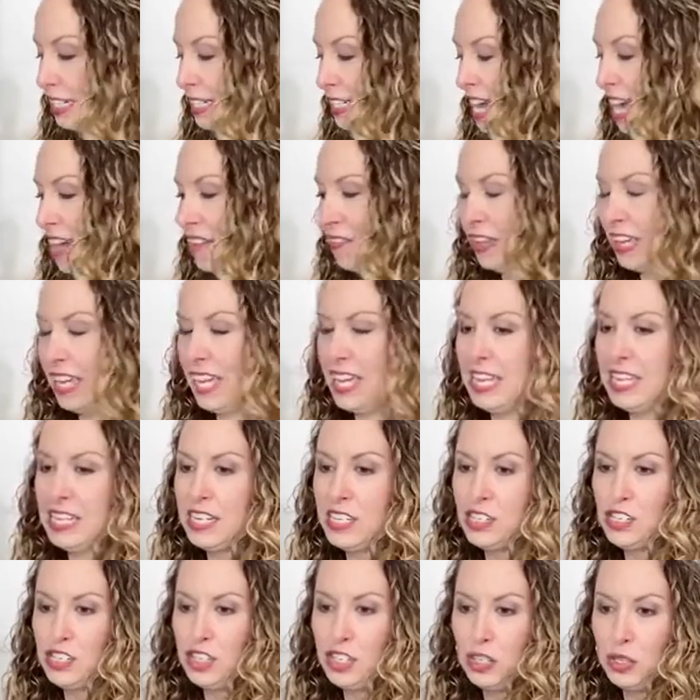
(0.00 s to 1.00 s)
diving
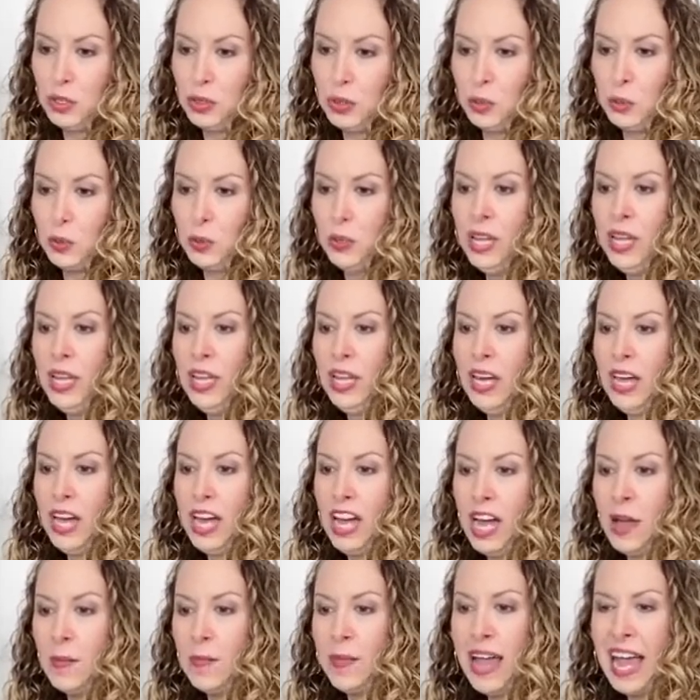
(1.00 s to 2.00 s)
into
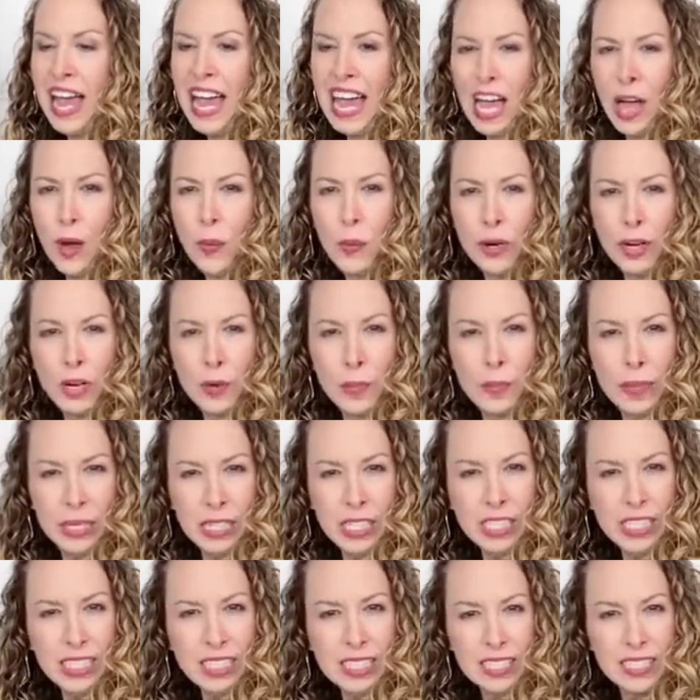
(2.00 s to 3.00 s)
how we're
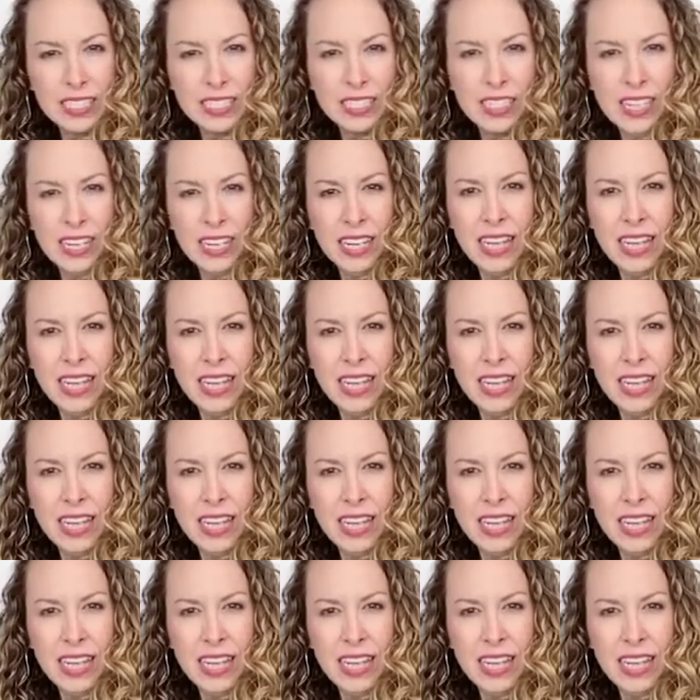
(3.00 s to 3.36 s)
built,